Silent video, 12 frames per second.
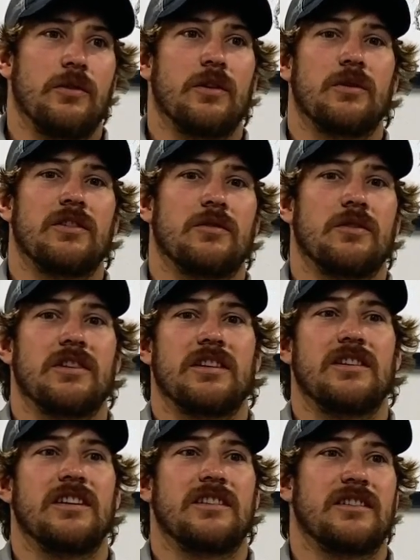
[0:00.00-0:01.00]
There wasn't really
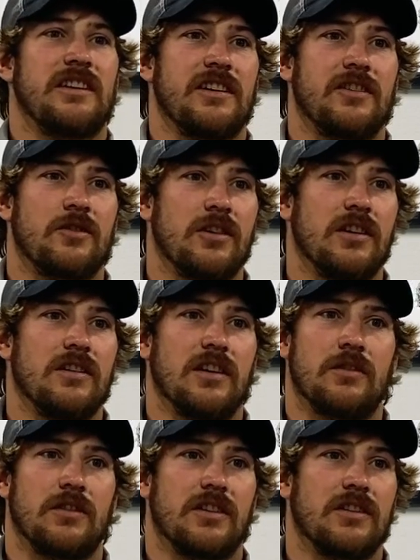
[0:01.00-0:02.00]
a designated trail
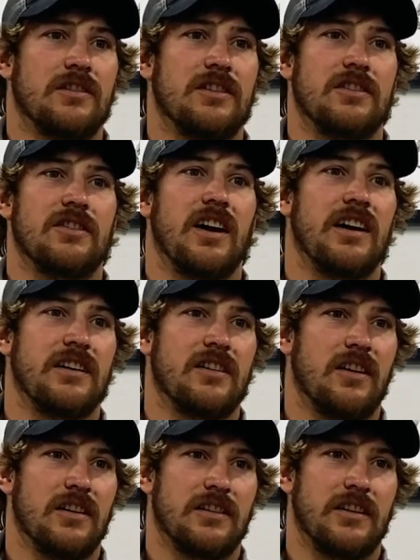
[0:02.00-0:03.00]
ever designed
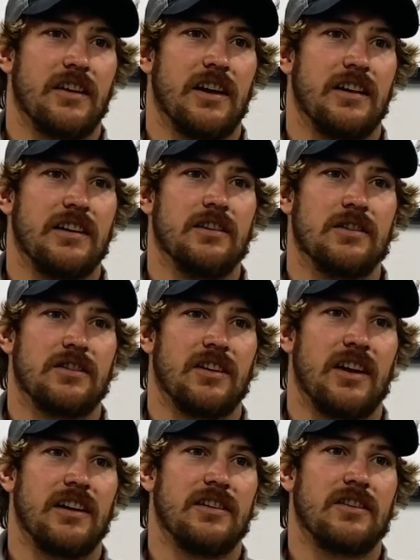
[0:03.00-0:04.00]
onto that
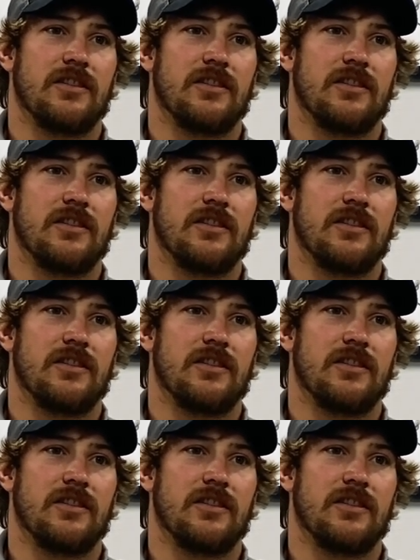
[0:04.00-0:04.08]
hillside.